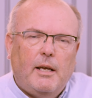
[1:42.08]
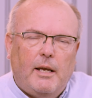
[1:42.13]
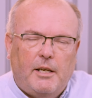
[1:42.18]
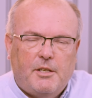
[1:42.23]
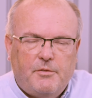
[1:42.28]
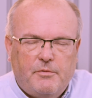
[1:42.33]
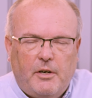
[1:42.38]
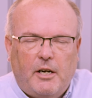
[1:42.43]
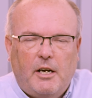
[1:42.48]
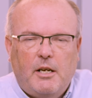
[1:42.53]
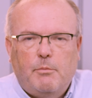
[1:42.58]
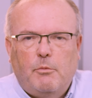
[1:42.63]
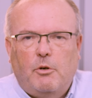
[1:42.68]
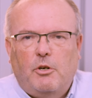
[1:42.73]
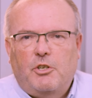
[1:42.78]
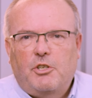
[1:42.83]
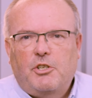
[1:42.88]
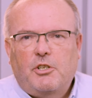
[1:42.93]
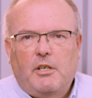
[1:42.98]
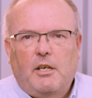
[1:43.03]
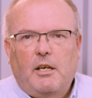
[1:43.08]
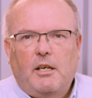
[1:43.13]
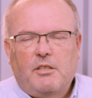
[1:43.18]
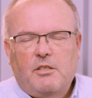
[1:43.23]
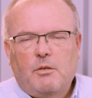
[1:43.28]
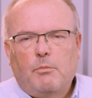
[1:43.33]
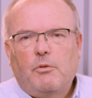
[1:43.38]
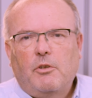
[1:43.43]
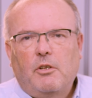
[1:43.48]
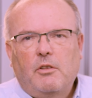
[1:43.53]
It's very much
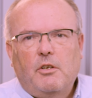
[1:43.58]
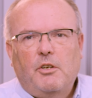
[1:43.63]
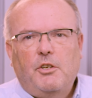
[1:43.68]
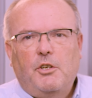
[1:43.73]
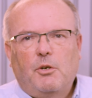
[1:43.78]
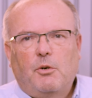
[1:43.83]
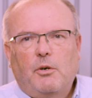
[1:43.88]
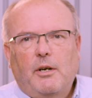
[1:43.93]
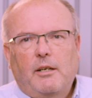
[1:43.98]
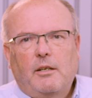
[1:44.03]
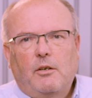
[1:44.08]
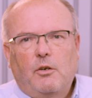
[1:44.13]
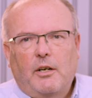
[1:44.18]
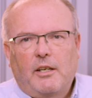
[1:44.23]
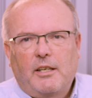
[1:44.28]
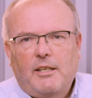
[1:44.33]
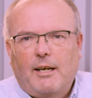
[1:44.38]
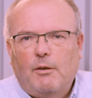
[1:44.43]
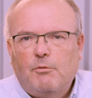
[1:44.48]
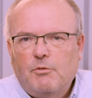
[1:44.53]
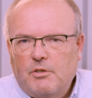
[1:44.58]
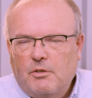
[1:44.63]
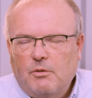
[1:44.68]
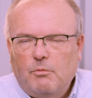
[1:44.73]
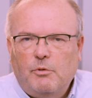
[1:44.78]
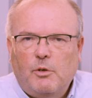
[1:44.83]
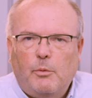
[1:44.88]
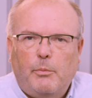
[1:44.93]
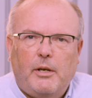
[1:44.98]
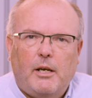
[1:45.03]
something that your accountant
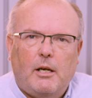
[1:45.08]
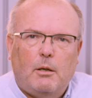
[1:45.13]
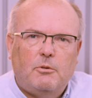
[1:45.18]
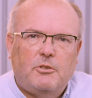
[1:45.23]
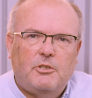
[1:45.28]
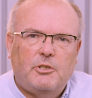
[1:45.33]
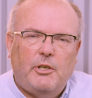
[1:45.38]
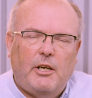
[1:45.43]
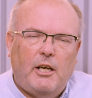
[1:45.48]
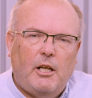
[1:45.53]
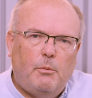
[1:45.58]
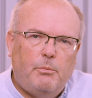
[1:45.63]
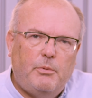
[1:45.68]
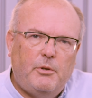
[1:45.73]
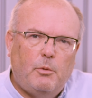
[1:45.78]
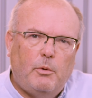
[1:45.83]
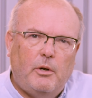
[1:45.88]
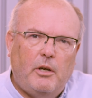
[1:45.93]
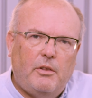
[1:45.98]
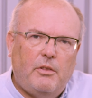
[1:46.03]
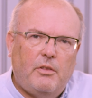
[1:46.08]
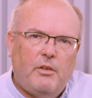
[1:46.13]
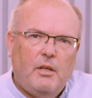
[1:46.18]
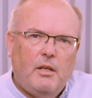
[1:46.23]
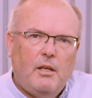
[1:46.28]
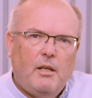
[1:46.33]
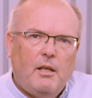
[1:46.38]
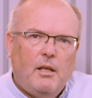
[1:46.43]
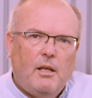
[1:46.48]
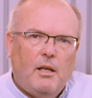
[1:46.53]
will be able to help you with.
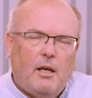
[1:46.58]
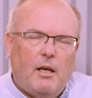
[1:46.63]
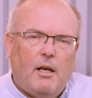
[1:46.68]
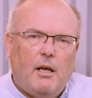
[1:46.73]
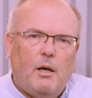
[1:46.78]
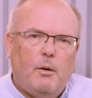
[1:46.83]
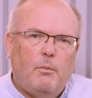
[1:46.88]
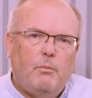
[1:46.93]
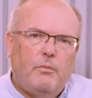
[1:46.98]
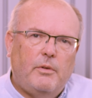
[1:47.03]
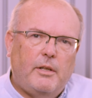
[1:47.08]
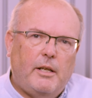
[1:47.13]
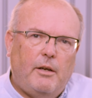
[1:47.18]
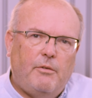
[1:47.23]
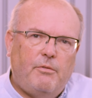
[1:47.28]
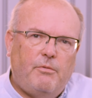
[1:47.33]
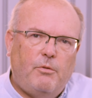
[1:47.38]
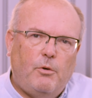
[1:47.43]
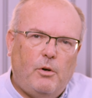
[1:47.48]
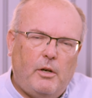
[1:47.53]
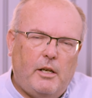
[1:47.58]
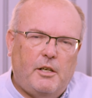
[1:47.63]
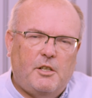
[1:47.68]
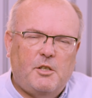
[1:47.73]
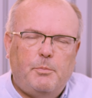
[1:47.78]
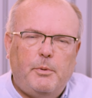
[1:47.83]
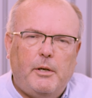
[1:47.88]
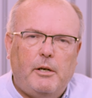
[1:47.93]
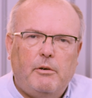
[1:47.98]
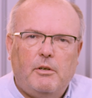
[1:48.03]
They're fully
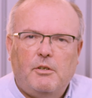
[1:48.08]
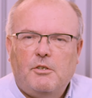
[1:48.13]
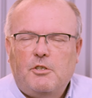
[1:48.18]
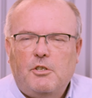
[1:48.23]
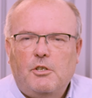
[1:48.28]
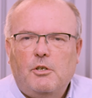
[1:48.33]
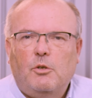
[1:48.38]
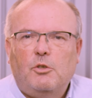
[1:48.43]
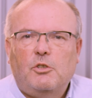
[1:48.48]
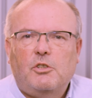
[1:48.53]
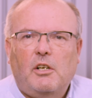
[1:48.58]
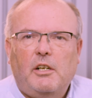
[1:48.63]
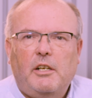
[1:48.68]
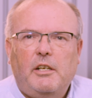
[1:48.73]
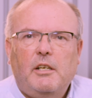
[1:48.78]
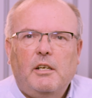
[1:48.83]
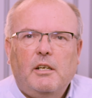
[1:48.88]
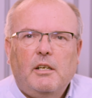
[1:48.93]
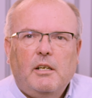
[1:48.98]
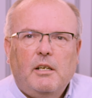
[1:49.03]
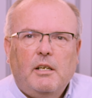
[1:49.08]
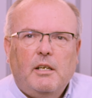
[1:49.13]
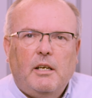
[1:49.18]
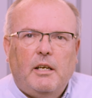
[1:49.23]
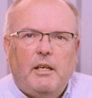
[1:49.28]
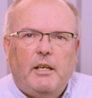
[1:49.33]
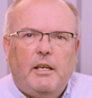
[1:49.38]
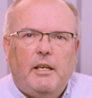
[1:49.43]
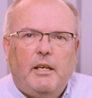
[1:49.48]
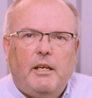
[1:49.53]
experienced usually
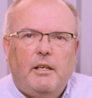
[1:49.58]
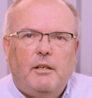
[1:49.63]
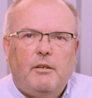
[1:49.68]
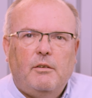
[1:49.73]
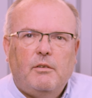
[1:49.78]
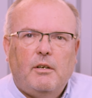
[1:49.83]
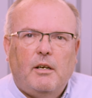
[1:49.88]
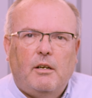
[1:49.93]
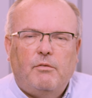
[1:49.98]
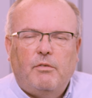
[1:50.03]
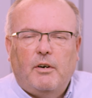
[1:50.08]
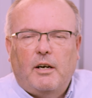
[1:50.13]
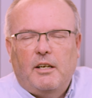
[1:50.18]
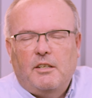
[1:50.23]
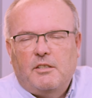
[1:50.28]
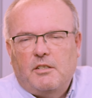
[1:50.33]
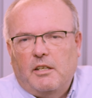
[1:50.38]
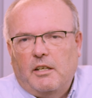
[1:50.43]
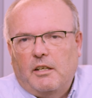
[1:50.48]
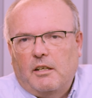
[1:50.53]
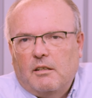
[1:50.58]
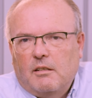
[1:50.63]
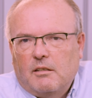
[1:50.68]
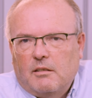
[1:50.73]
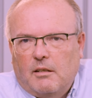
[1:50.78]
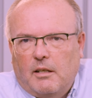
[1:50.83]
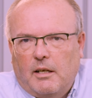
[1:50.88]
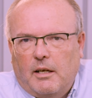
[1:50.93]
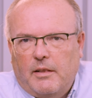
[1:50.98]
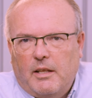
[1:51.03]
in advising
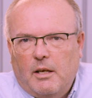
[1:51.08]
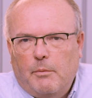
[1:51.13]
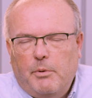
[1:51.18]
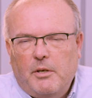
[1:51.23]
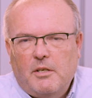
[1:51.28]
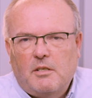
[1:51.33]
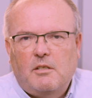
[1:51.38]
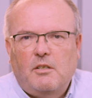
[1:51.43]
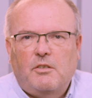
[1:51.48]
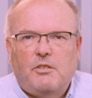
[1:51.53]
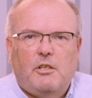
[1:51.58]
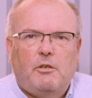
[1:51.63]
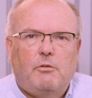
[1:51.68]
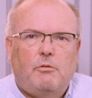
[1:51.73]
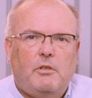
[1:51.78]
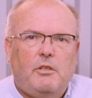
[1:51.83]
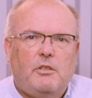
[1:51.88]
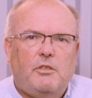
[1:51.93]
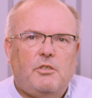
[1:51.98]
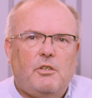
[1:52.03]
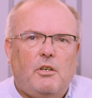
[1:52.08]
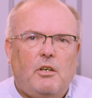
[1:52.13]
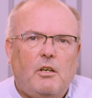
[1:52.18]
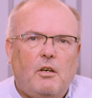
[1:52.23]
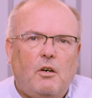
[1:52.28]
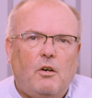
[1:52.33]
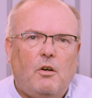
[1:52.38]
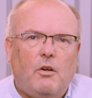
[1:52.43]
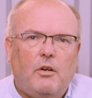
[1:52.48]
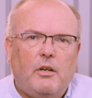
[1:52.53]
their business owners
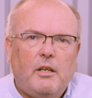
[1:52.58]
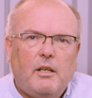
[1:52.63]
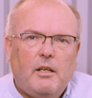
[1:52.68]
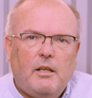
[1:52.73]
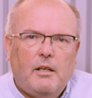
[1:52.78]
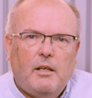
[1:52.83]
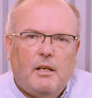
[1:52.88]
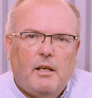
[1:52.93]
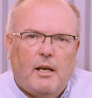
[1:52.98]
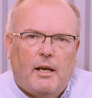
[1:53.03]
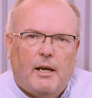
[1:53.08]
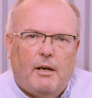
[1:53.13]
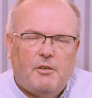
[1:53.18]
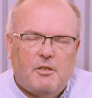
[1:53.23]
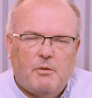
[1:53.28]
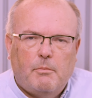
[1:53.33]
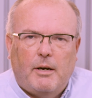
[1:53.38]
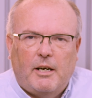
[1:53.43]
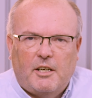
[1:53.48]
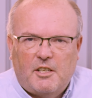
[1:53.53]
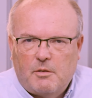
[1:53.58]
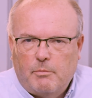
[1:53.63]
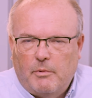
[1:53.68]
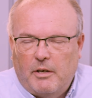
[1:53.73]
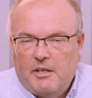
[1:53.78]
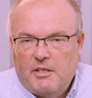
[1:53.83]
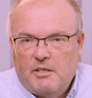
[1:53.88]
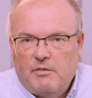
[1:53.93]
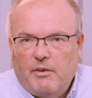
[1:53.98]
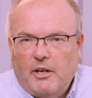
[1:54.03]
on how to
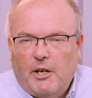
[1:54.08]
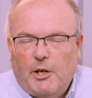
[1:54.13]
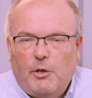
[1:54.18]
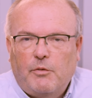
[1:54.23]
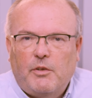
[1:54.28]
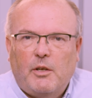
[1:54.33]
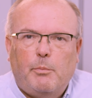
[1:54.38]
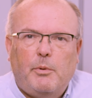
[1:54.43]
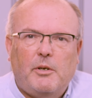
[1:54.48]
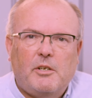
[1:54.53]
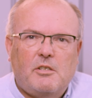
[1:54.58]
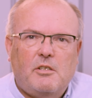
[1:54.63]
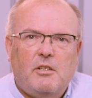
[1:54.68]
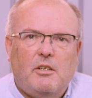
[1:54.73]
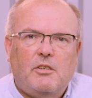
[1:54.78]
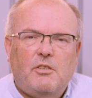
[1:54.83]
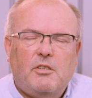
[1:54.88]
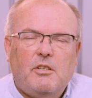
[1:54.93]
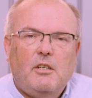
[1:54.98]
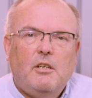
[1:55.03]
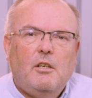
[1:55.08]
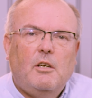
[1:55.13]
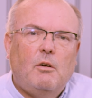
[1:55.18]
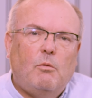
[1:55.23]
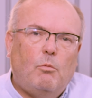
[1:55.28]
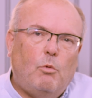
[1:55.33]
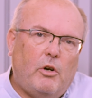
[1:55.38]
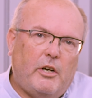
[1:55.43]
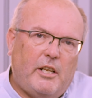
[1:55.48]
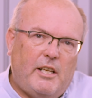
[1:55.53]
maximize the value of their business,
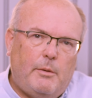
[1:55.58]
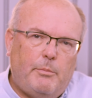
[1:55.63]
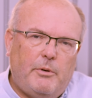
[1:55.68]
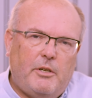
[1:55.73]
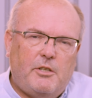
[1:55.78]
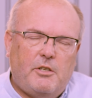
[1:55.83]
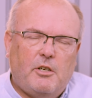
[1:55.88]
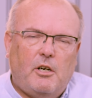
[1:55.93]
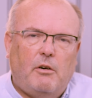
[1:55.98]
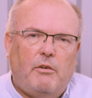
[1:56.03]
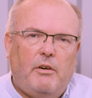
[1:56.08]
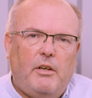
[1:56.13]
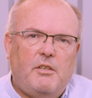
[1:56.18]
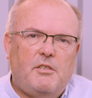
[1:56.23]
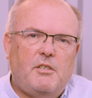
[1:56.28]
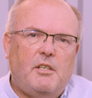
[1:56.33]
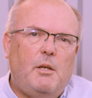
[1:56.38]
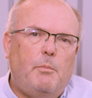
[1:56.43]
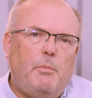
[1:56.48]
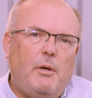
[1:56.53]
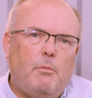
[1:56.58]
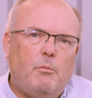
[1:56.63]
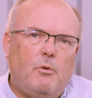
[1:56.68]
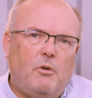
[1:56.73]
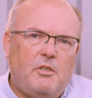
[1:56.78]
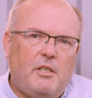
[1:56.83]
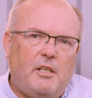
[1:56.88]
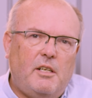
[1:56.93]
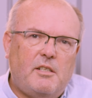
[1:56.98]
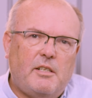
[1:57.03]
what EBITDA is in a bit more
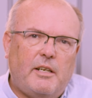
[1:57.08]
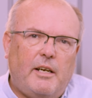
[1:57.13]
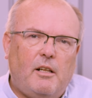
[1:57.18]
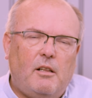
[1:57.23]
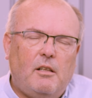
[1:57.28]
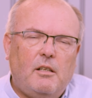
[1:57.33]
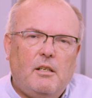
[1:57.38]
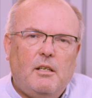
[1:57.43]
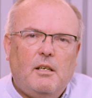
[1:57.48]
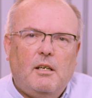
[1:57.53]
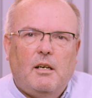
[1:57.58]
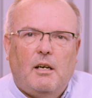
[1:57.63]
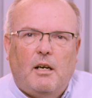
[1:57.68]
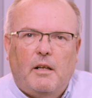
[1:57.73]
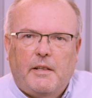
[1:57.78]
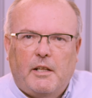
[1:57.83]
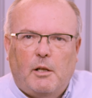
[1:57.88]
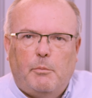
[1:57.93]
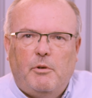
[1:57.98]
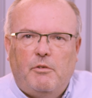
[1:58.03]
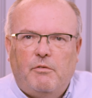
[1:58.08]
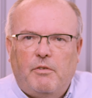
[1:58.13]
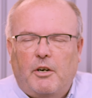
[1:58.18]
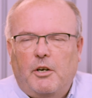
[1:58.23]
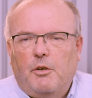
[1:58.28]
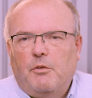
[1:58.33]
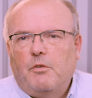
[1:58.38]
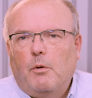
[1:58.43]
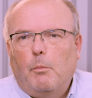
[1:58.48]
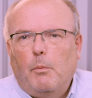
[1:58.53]
detail, and they'll be
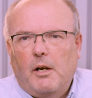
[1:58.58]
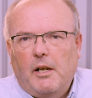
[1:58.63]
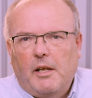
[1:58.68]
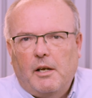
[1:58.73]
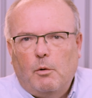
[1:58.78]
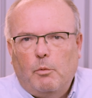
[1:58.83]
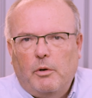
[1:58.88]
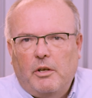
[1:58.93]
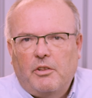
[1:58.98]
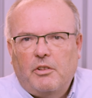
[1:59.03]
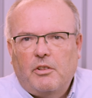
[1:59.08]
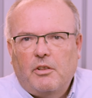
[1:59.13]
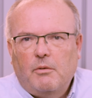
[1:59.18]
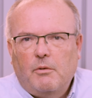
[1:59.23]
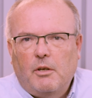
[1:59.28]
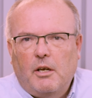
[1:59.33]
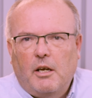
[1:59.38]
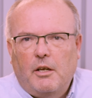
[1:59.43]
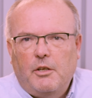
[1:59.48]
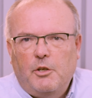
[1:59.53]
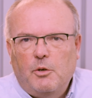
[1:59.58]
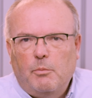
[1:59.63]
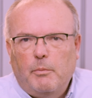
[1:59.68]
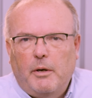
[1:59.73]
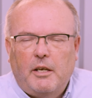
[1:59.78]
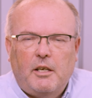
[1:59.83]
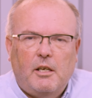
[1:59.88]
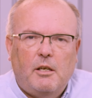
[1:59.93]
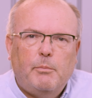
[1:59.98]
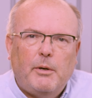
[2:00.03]
very familiar with you
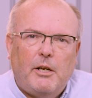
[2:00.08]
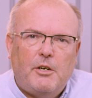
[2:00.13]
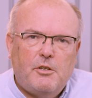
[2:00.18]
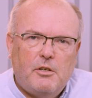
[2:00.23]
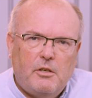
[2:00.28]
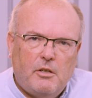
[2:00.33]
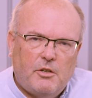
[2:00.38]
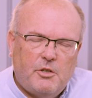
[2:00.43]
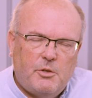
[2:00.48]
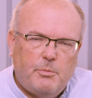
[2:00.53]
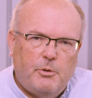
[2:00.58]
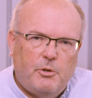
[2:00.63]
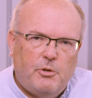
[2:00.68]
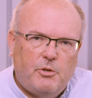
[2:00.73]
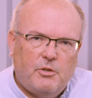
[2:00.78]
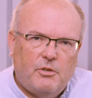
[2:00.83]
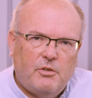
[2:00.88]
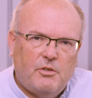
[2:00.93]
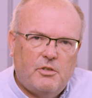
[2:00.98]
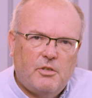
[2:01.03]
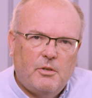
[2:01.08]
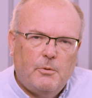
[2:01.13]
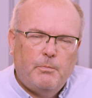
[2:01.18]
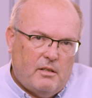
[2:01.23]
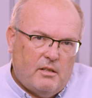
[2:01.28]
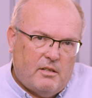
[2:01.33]
making pension contributions.